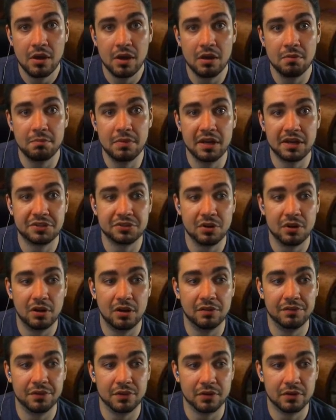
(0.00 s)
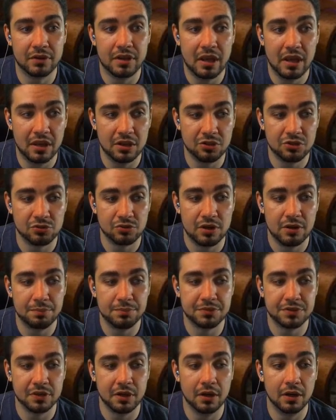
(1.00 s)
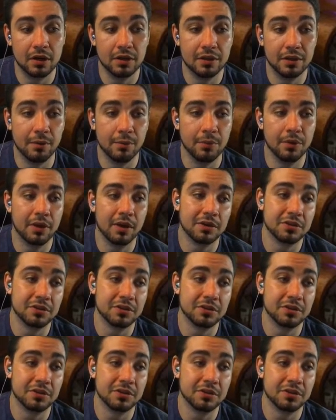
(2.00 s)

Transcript: It makes all of your cantrips, we'll